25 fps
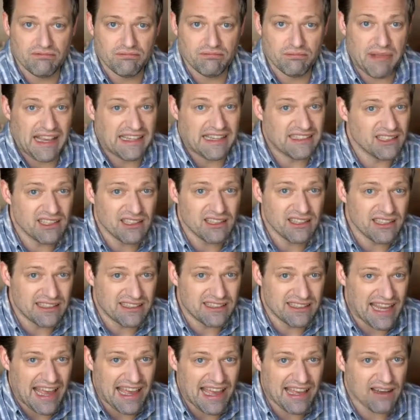basically
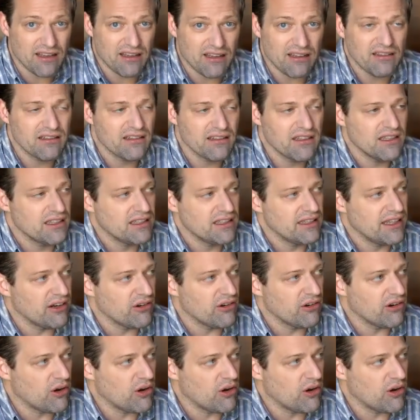data that are